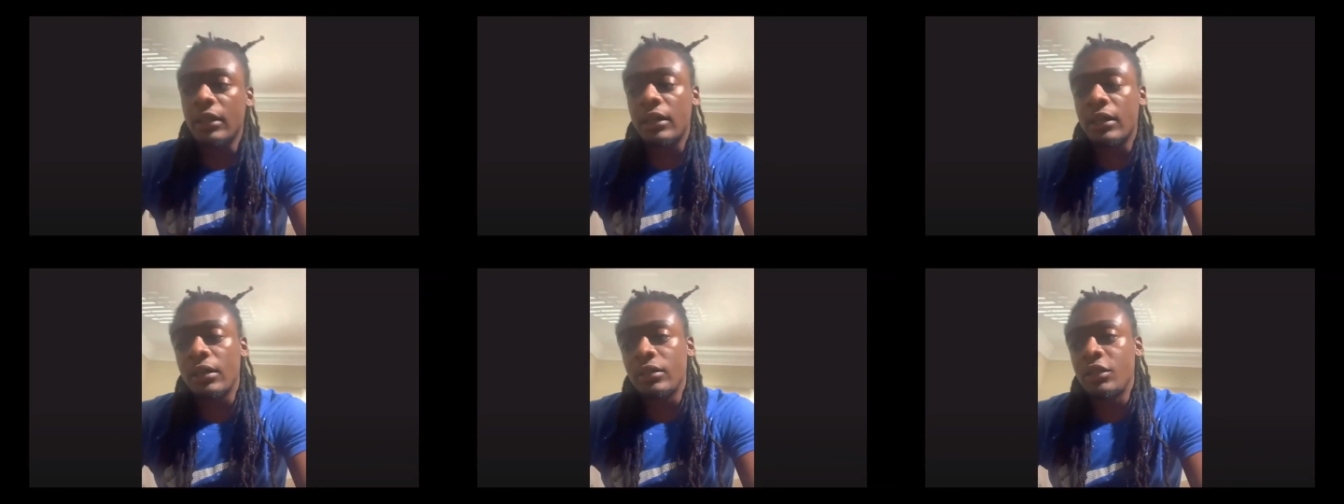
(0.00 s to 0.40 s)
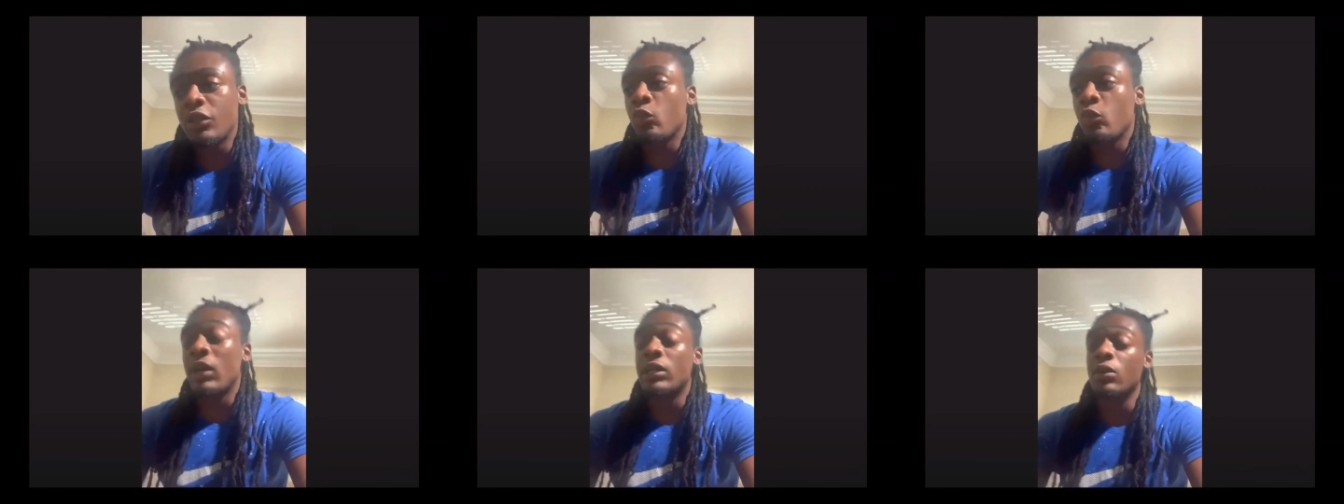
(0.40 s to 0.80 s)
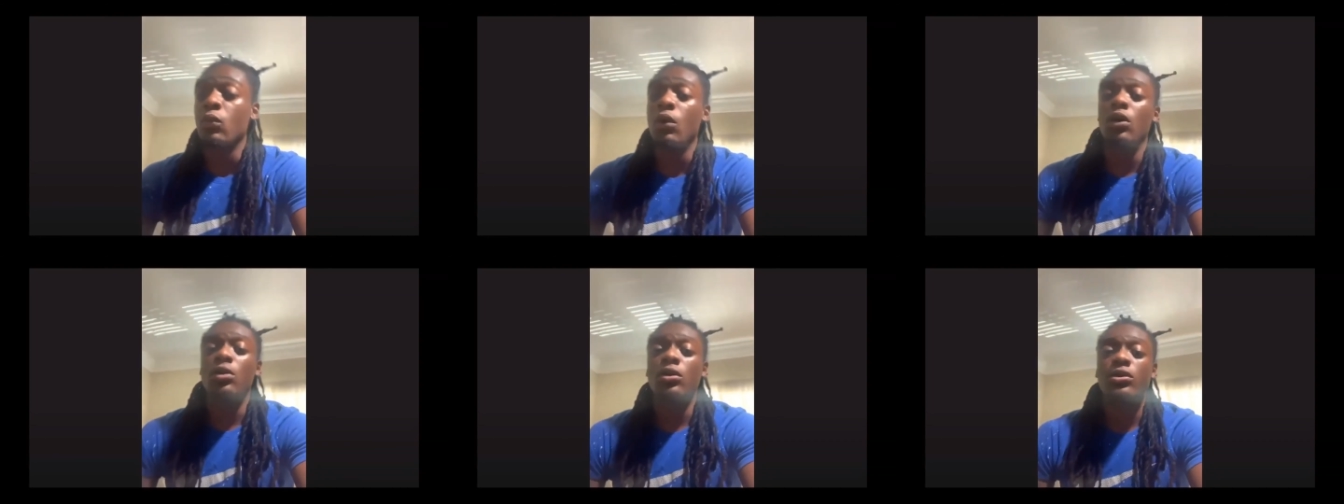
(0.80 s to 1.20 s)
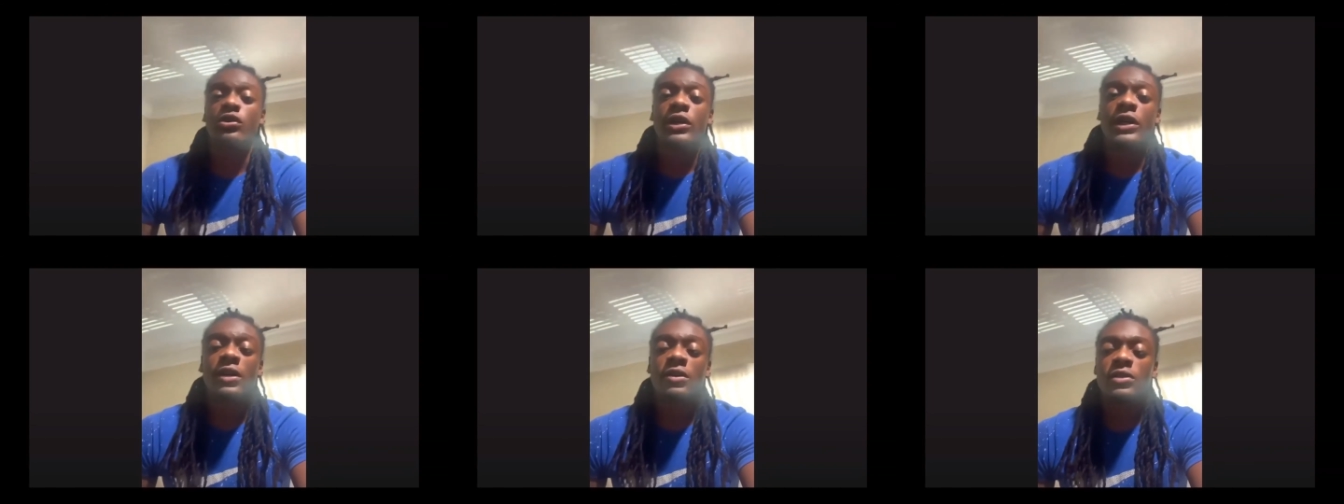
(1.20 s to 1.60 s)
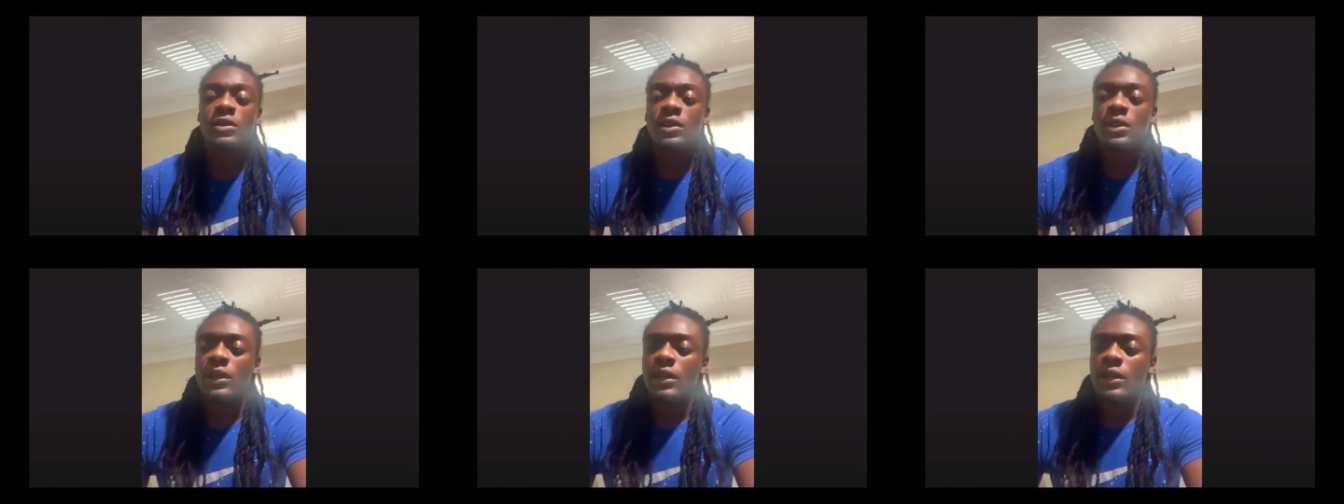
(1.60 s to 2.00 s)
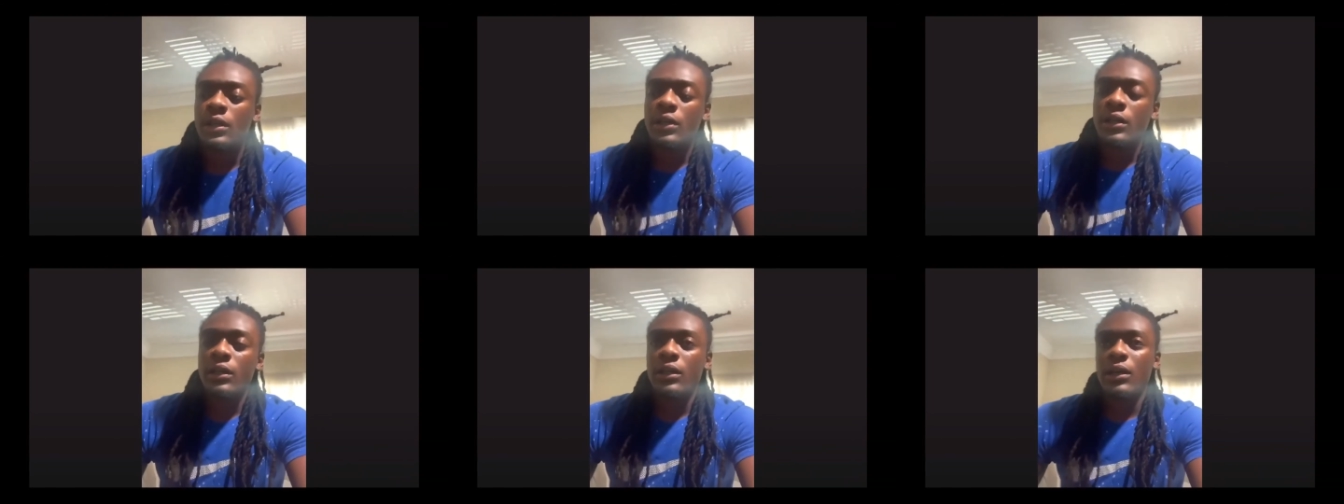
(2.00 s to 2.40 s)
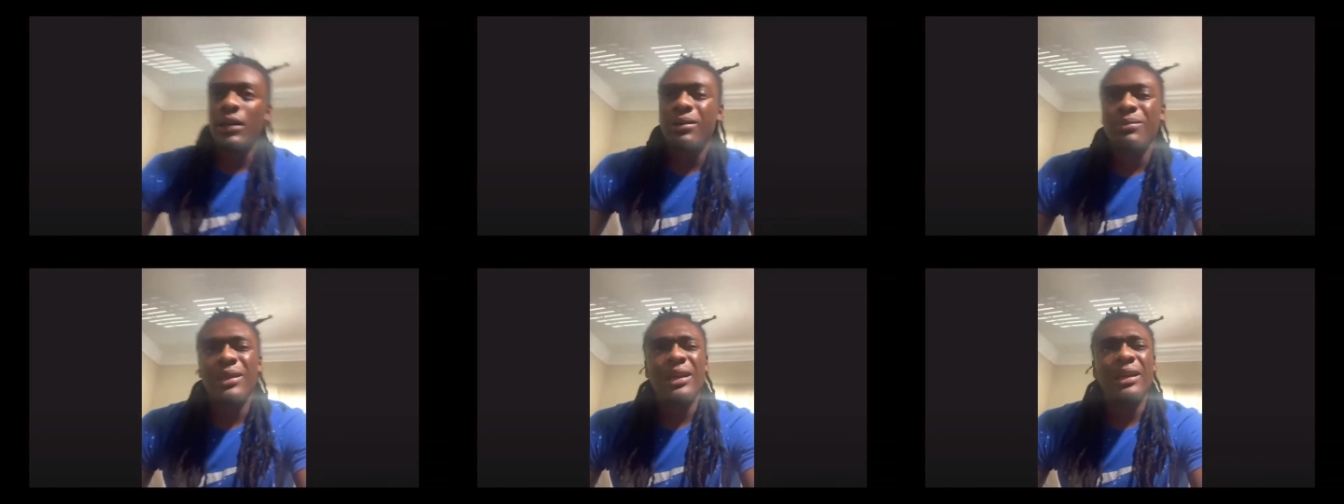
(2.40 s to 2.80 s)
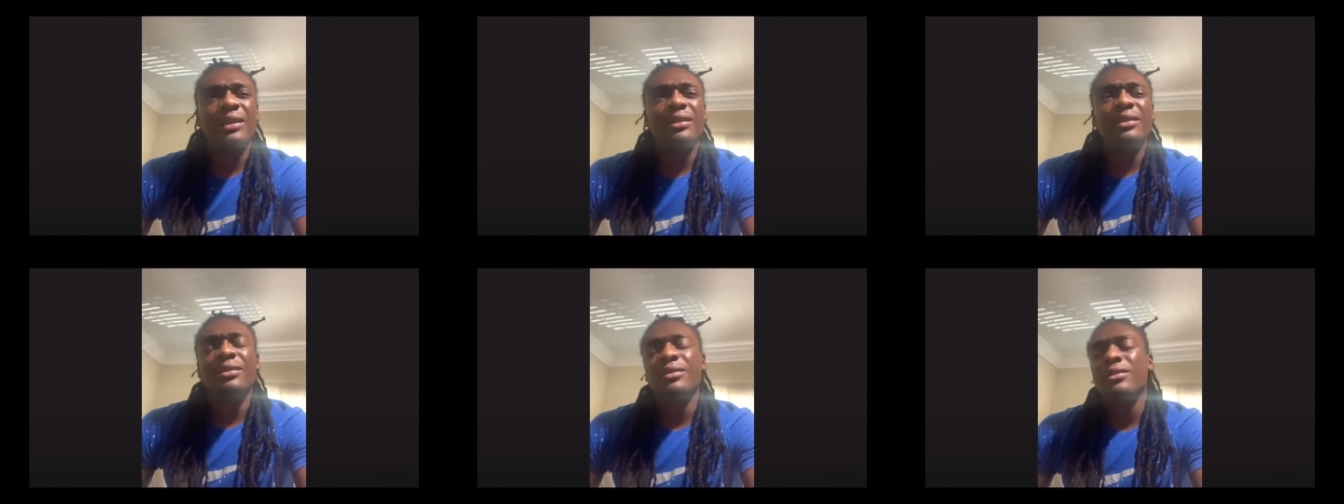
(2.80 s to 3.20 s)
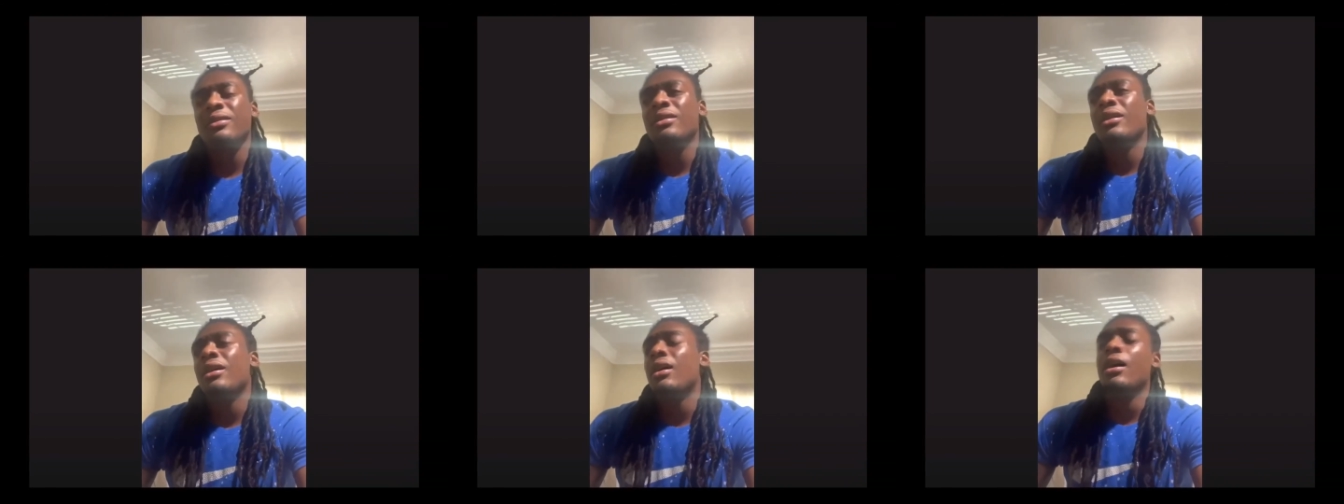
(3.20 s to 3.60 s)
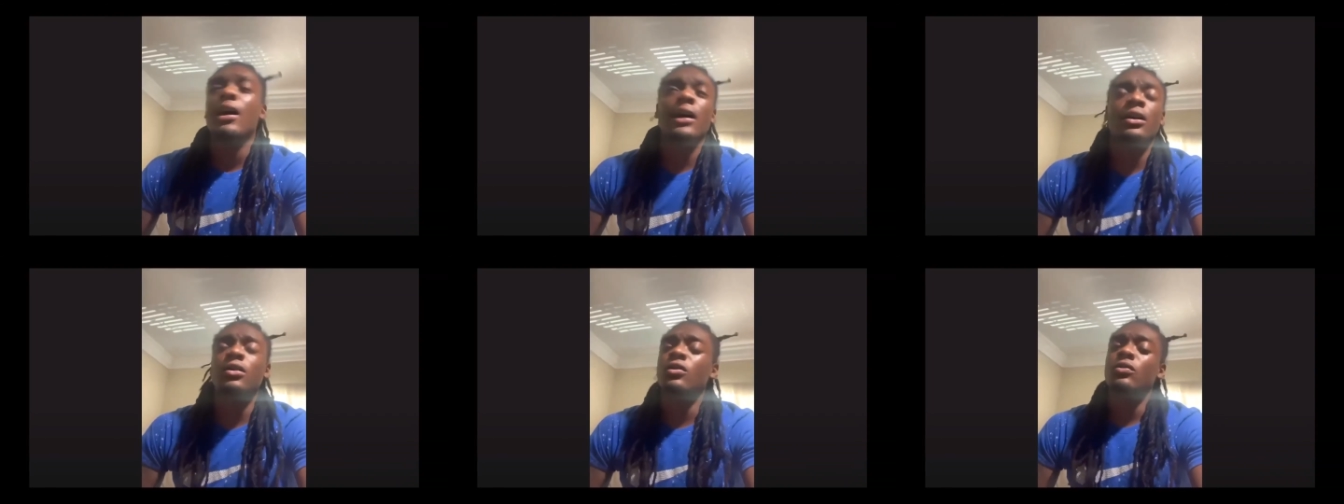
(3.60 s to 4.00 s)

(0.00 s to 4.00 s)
just wait to walk on trials. I'm like, all right, cool.